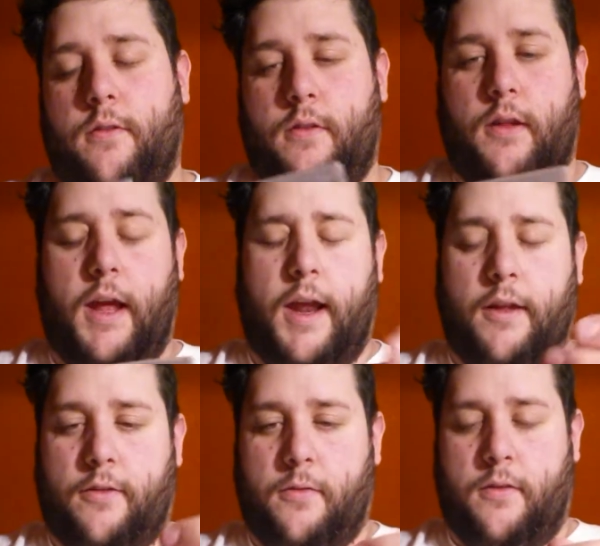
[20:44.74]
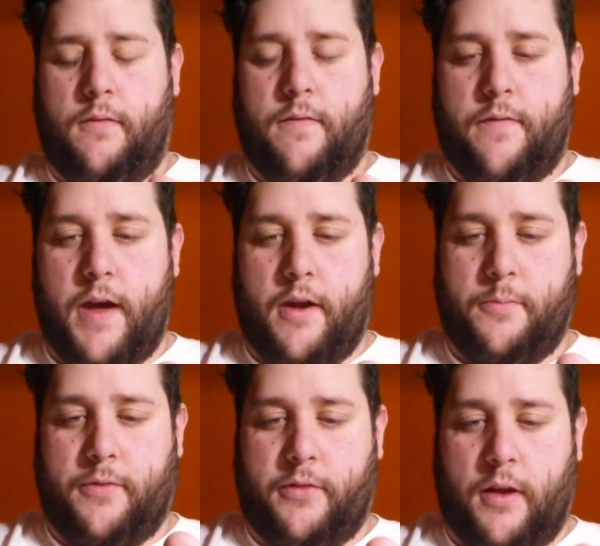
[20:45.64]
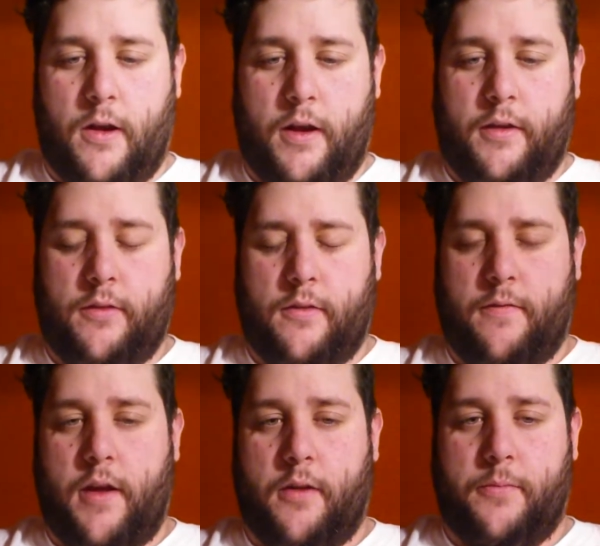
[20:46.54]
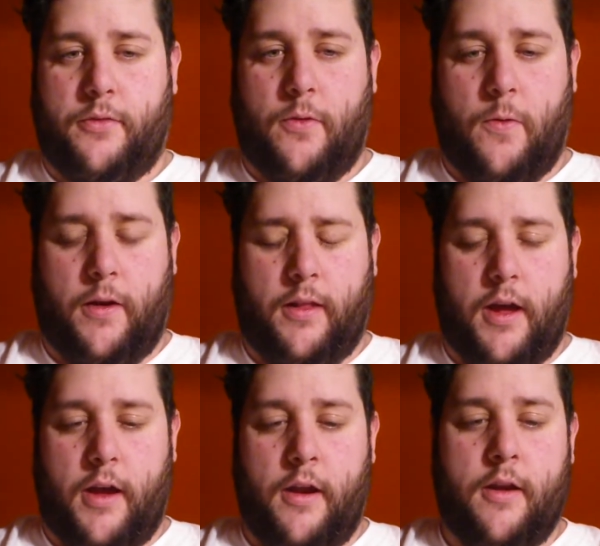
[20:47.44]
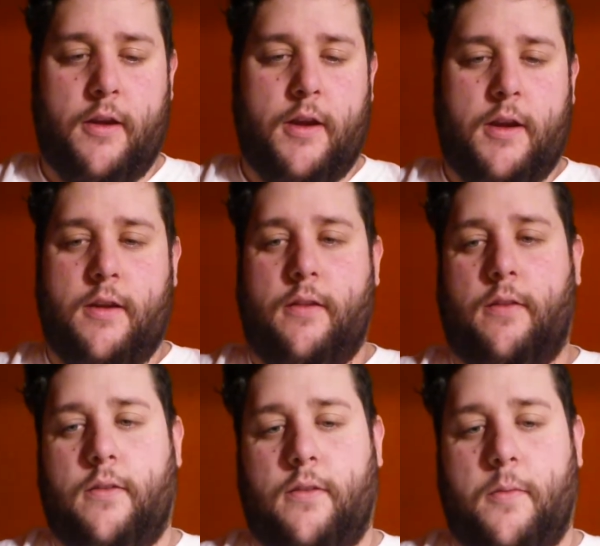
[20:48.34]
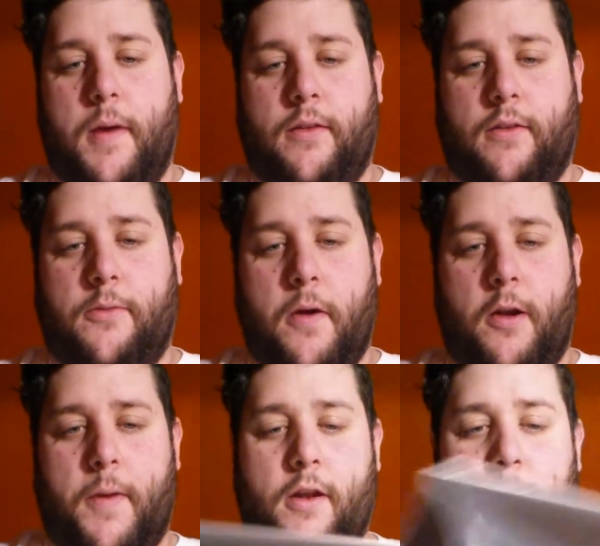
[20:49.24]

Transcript: Leading into the Venom series, the Venom storyline. This is Amazing Spider-Man